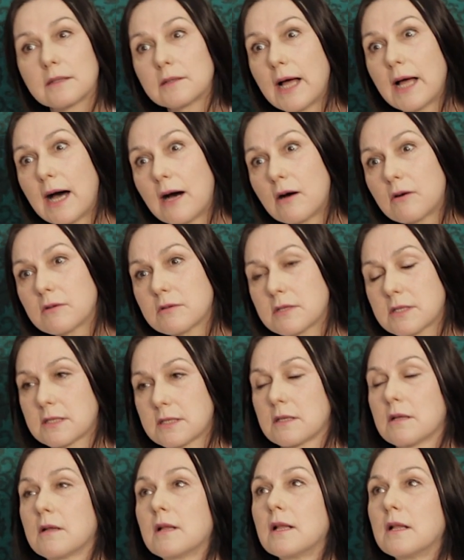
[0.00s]

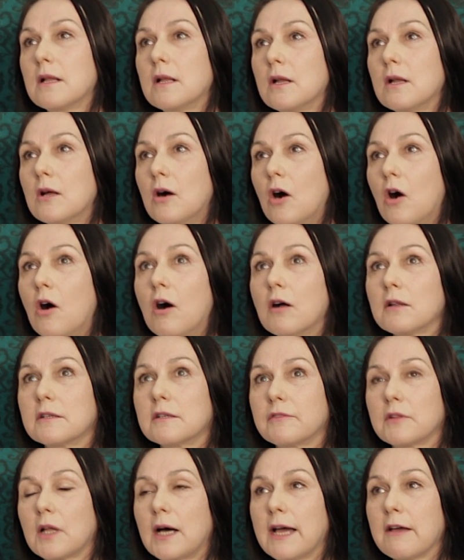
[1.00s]
clouds, mm.
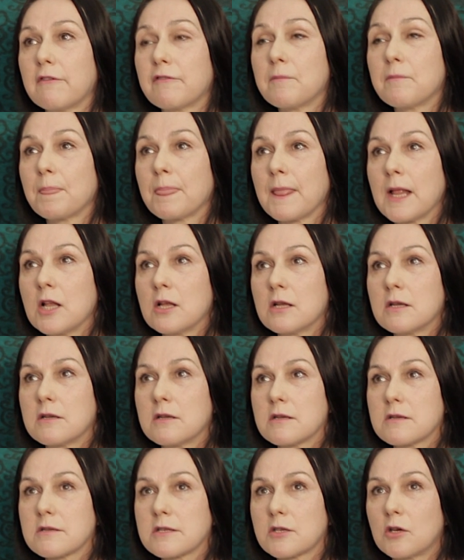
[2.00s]
all of life.
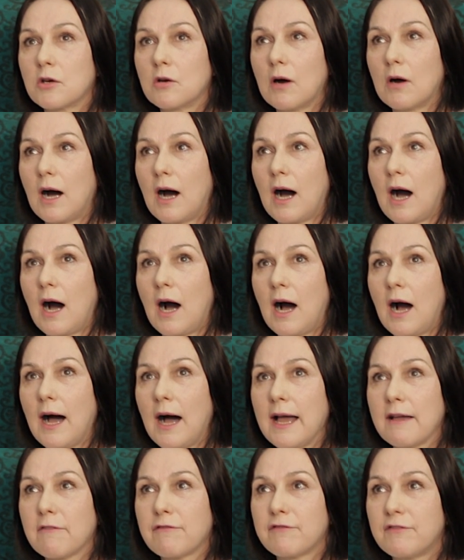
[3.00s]
So
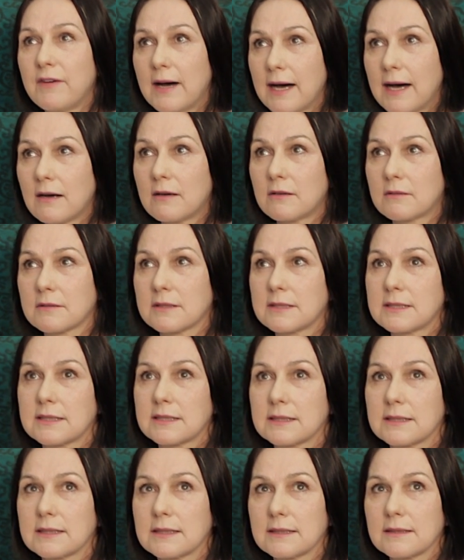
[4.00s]
I
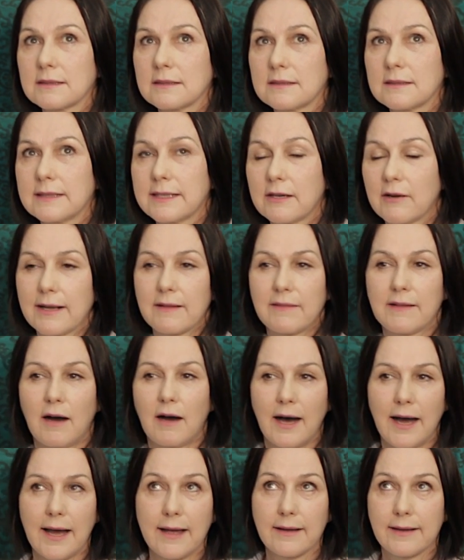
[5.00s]
found, here I get
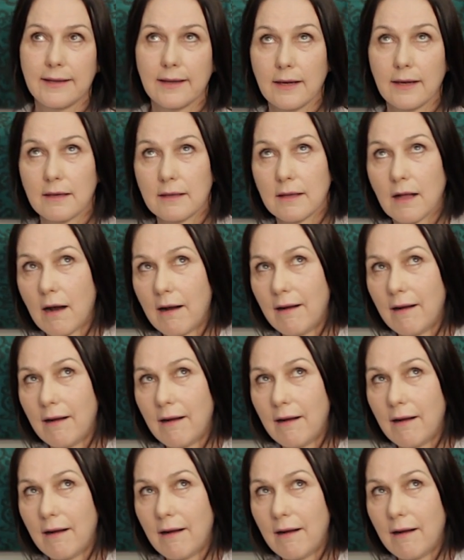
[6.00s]
the eye again,